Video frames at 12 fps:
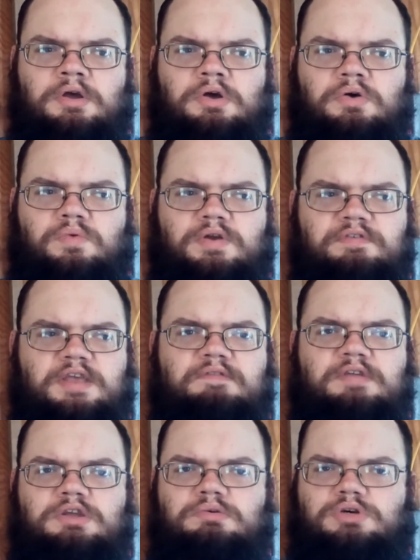would have
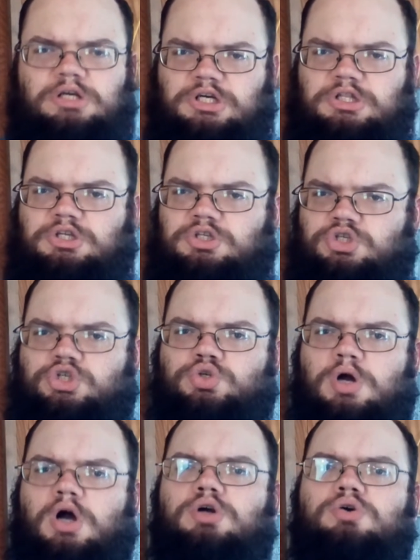given you the
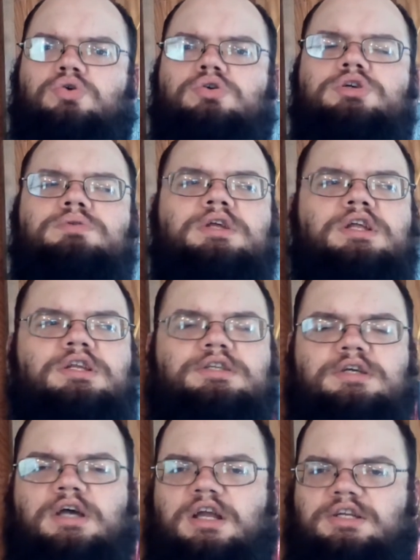strong core you needed to
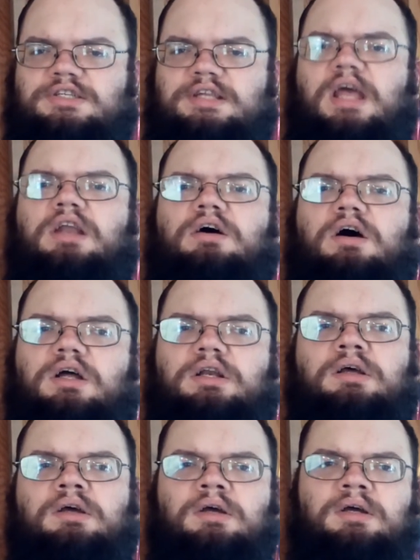kind of stand on.
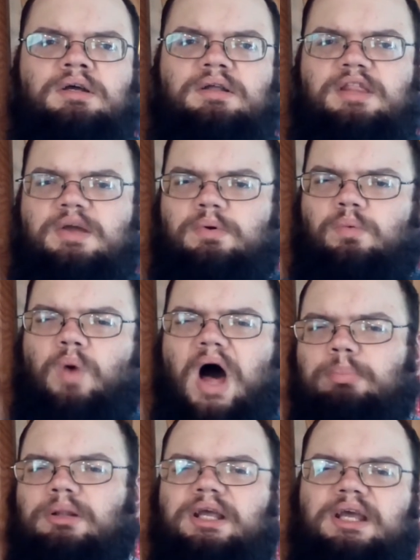They were
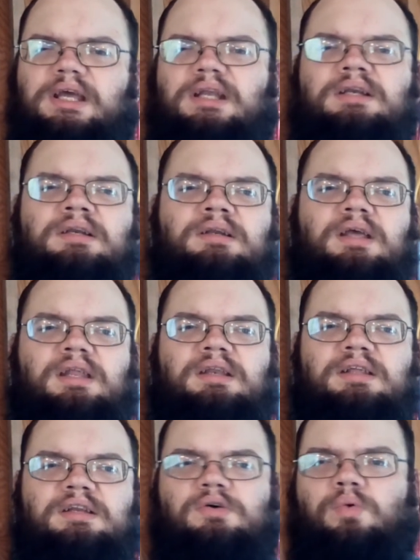wobbly and
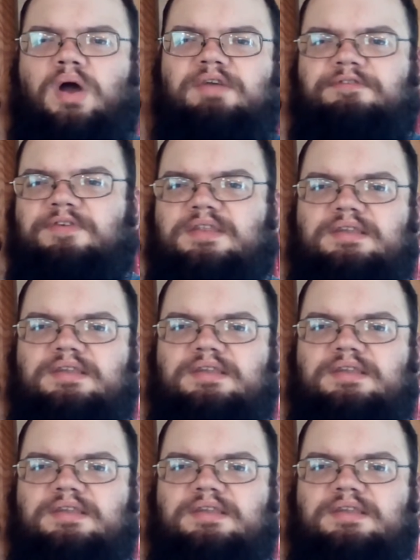didn't quite fit